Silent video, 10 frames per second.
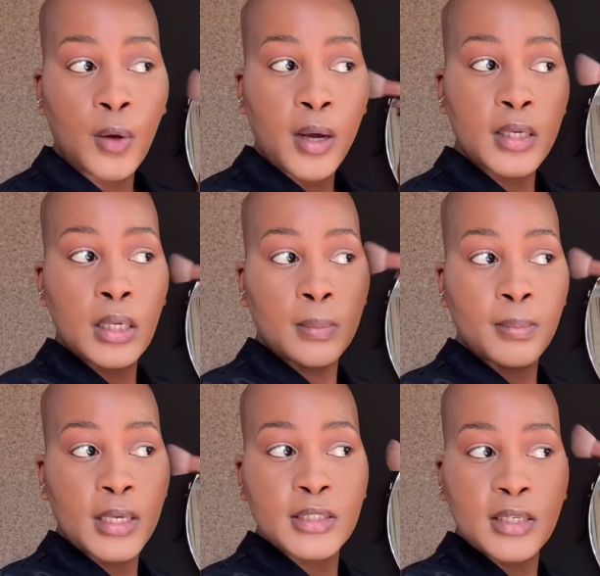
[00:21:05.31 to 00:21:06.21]
I
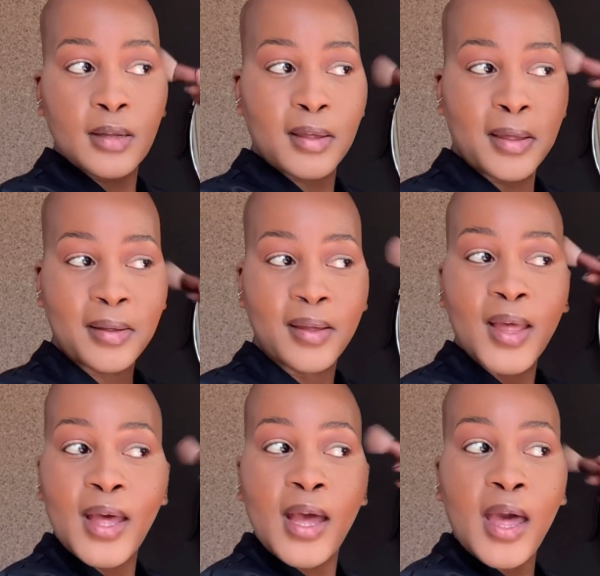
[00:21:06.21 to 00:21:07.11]
imagine
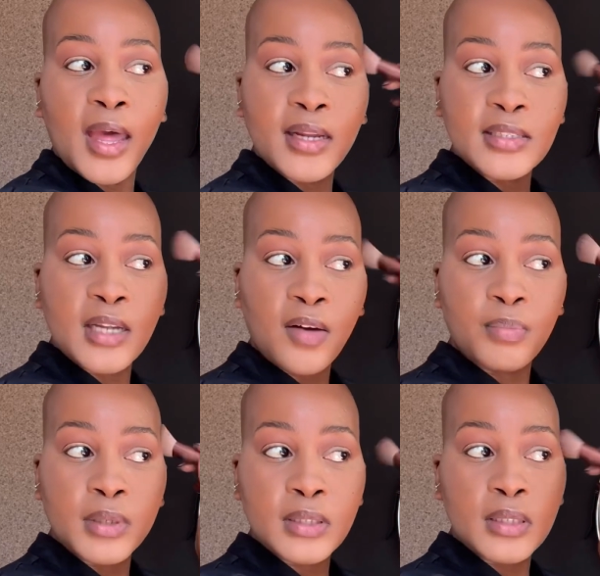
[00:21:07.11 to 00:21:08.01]
and I've
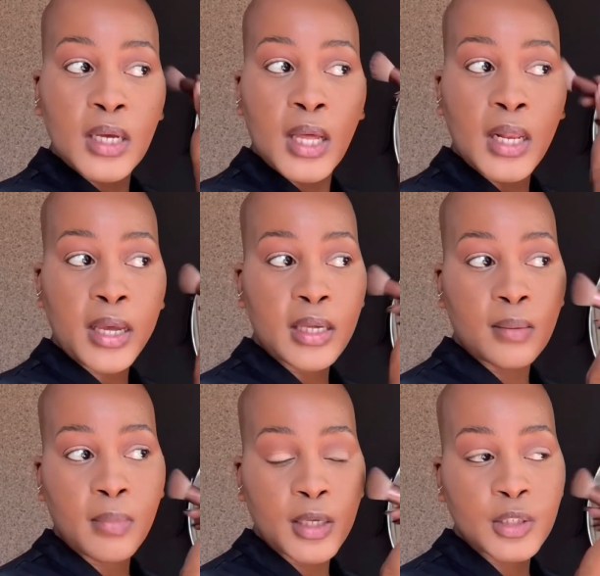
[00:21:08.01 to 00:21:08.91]
been like
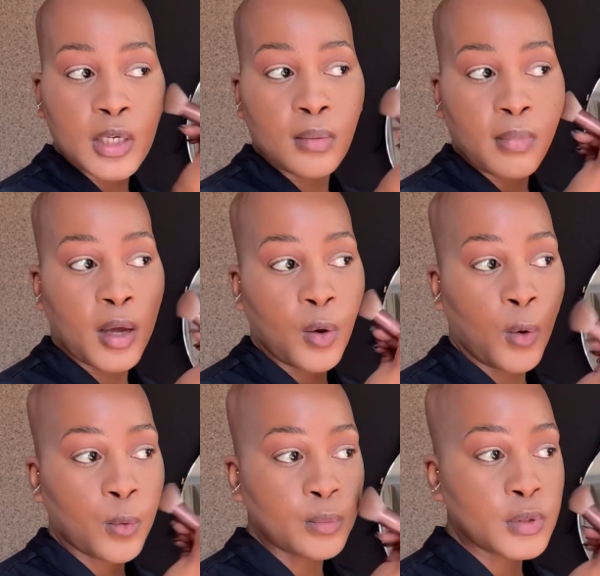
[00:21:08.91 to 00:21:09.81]
imagining my
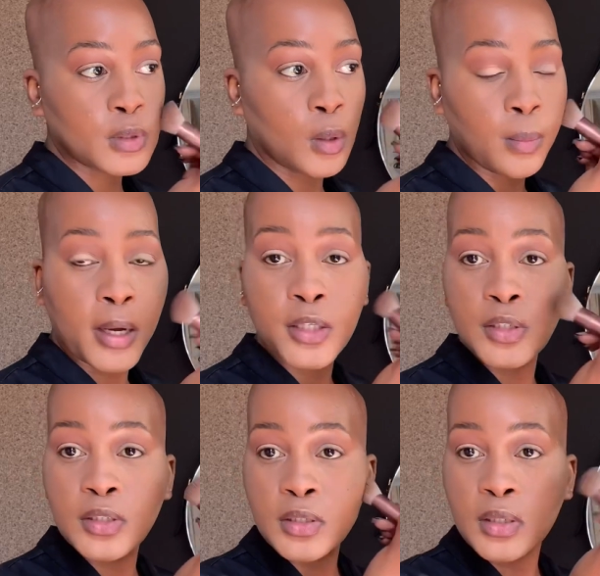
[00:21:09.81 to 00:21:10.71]
home so
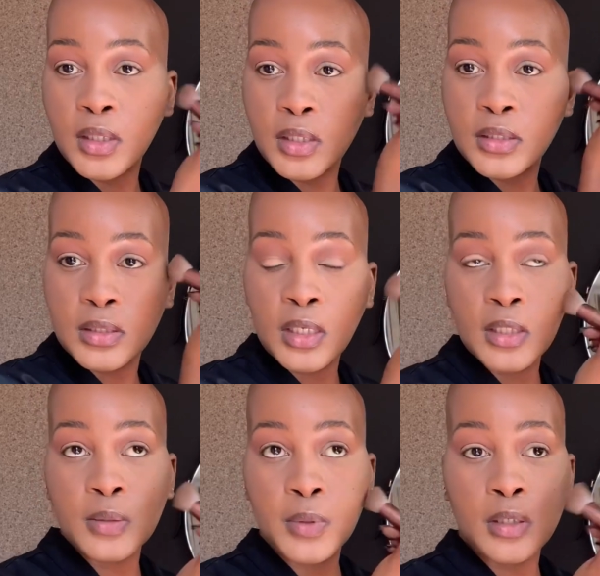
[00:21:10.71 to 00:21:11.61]
much these
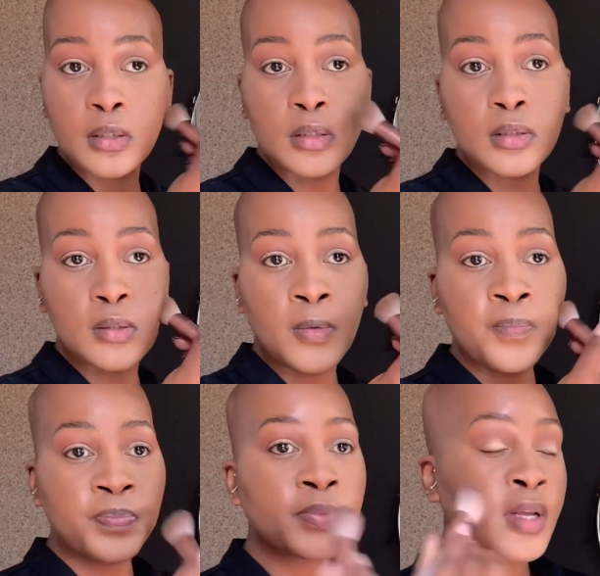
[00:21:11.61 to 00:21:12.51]
days, because
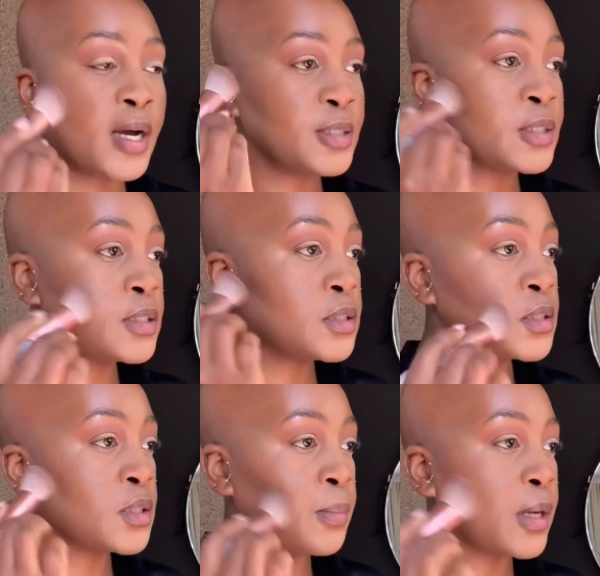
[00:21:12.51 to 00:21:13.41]
I
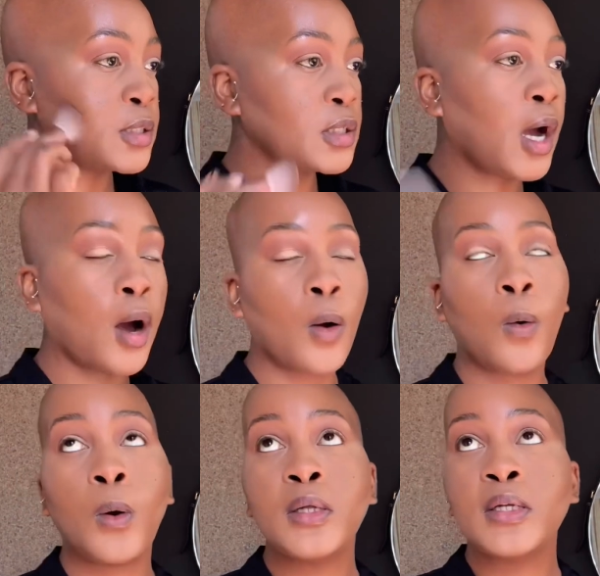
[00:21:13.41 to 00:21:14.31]
just imagine
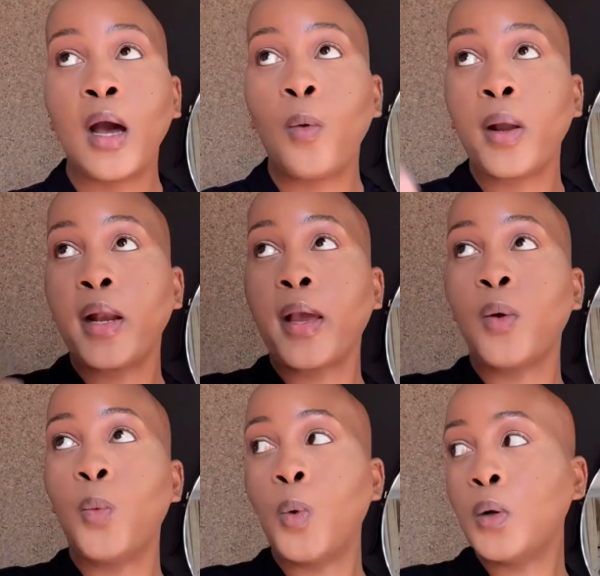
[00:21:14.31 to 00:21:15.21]
how I want like
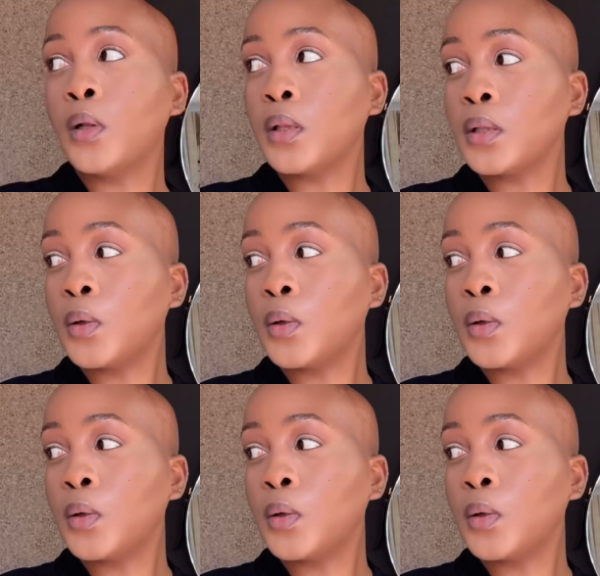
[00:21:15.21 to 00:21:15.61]
wall